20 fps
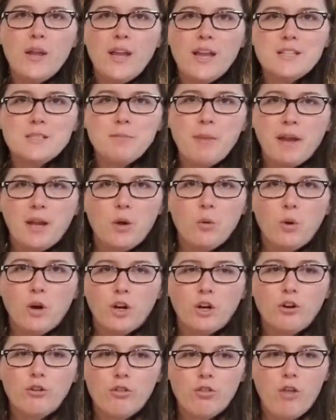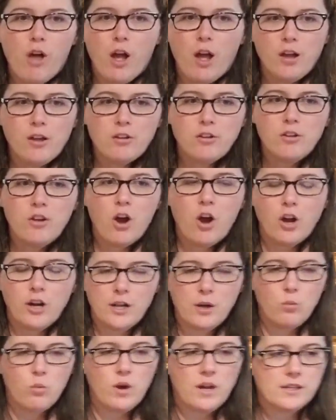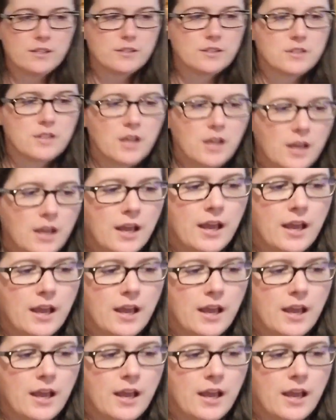I asked Becca what her thought on it was,